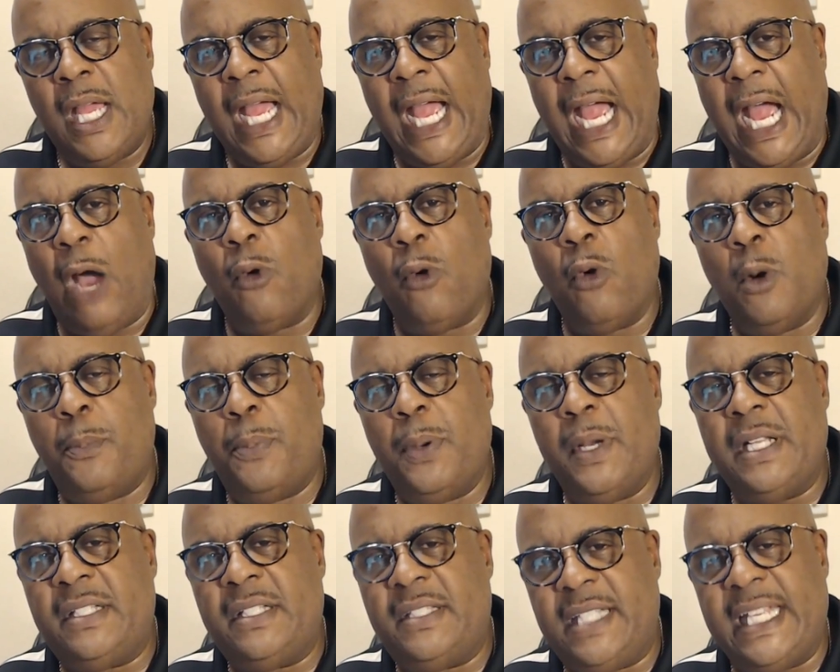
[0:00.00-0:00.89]
I will
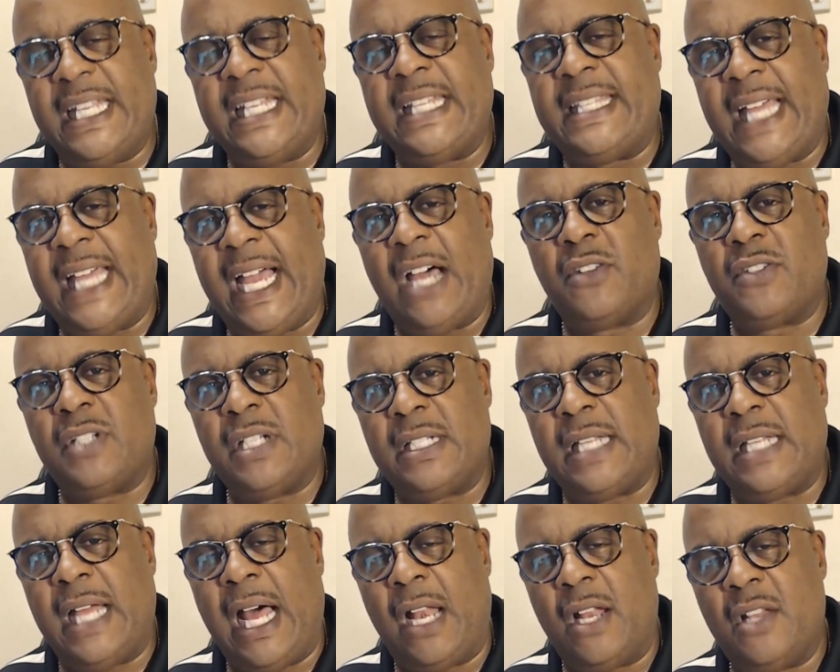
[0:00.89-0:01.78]
put
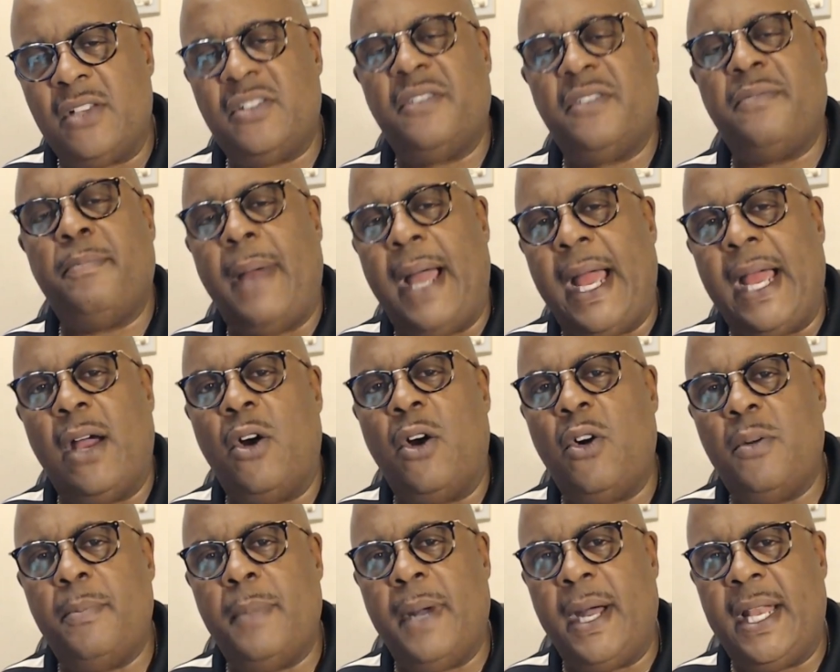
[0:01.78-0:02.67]
$10,000 of my
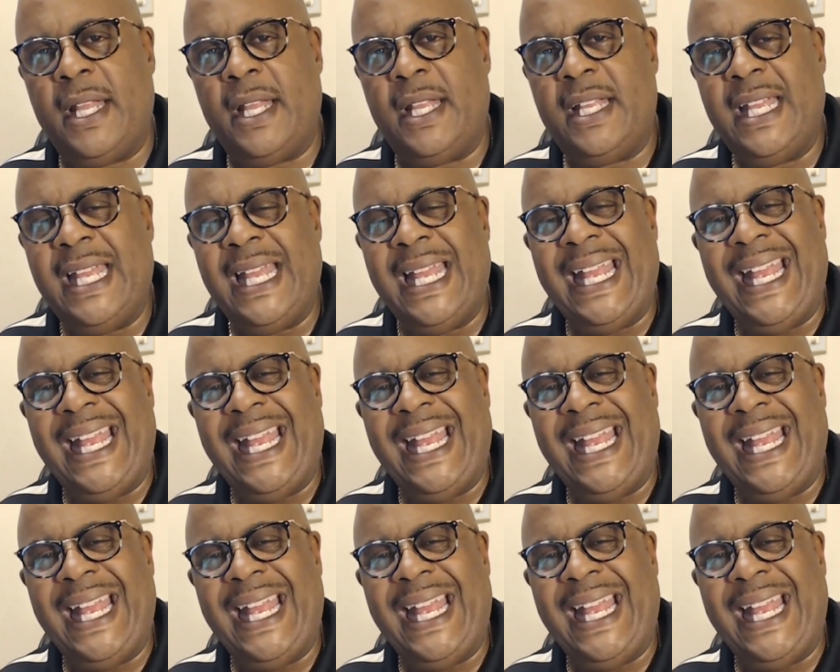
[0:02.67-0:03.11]
own money